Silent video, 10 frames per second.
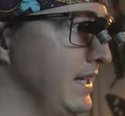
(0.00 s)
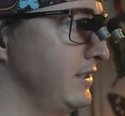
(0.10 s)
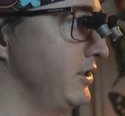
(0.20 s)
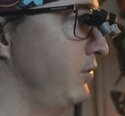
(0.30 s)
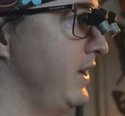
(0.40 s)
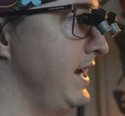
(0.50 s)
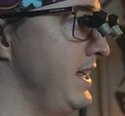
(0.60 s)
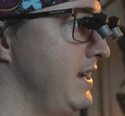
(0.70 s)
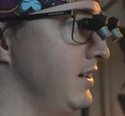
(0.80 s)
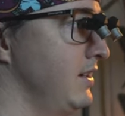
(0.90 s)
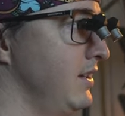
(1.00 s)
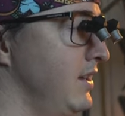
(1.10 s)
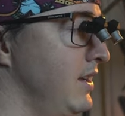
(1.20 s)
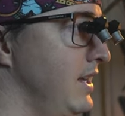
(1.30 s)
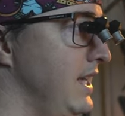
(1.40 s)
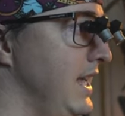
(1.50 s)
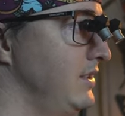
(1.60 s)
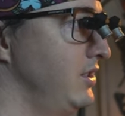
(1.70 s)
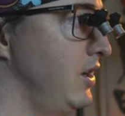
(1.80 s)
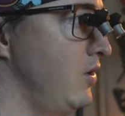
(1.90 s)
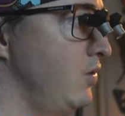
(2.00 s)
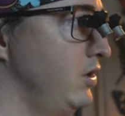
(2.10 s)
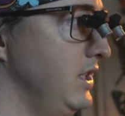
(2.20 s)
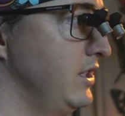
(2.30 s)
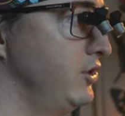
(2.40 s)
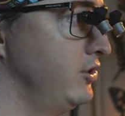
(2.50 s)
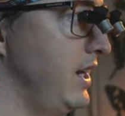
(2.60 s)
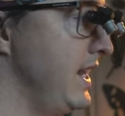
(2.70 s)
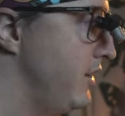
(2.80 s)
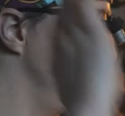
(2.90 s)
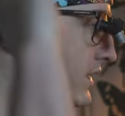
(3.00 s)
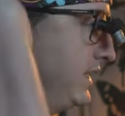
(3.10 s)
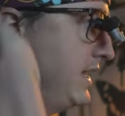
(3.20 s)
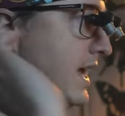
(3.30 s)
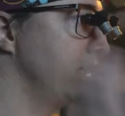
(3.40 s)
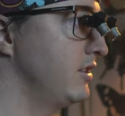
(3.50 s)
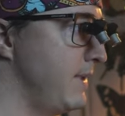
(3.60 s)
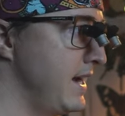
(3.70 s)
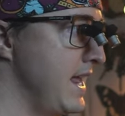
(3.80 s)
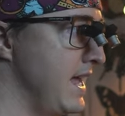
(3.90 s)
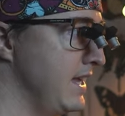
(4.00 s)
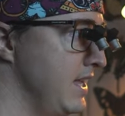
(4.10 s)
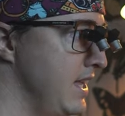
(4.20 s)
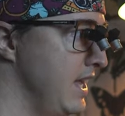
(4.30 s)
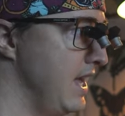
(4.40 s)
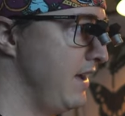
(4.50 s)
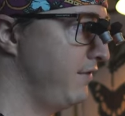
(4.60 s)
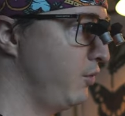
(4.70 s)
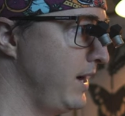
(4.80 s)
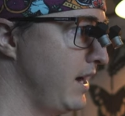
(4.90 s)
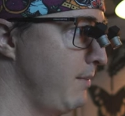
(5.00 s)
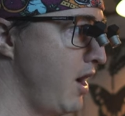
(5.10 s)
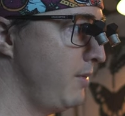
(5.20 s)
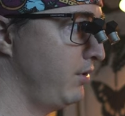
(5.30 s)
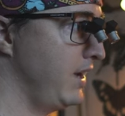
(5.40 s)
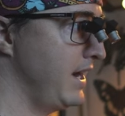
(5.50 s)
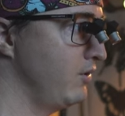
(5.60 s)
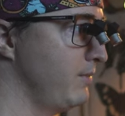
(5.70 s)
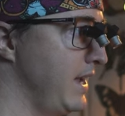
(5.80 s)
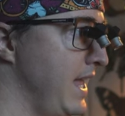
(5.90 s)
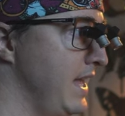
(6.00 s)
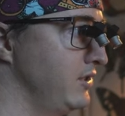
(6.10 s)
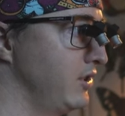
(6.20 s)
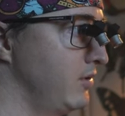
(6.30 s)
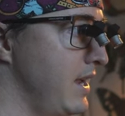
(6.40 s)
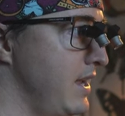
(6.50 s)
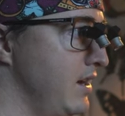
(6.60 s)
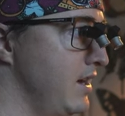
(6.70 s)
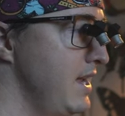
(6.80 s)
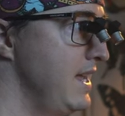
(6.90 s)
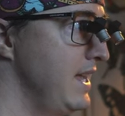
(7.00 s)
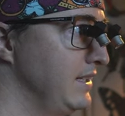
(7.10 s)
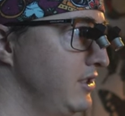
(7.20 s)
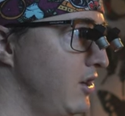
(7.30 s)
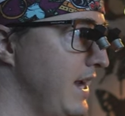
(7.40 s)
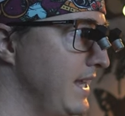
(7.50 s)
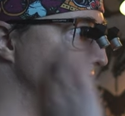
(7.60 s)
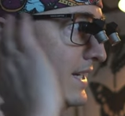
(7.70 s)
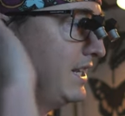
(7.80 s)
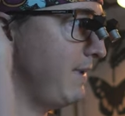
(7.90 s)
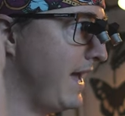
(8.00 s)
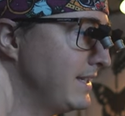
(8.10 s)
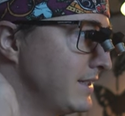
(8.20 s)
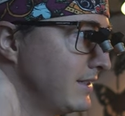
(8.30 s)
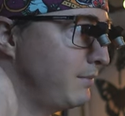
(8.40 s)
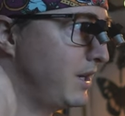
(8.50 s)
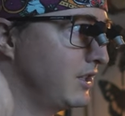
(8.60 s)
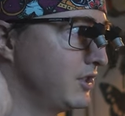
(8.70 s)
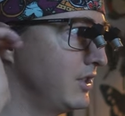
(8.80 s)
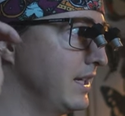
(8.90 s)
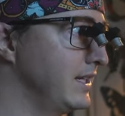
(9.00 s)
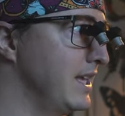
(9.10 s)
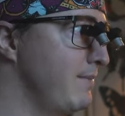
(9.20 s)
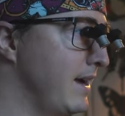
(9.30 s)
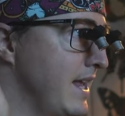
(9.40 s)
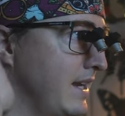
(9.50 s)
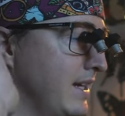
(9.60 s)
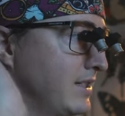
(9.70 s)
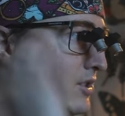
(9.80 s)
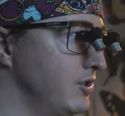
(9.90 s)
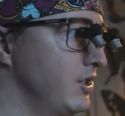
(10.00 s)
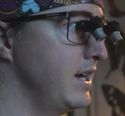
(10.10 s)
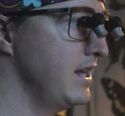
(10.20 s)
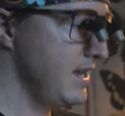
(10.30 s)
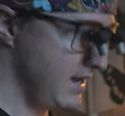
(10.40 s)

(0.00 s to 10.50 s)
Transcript: is, right here. And so looking straight out, you can see the angle of my neck for where I'm operating, where my hands are right here. And so I get to keep excellent posture. I get to keep my neck nice and straight.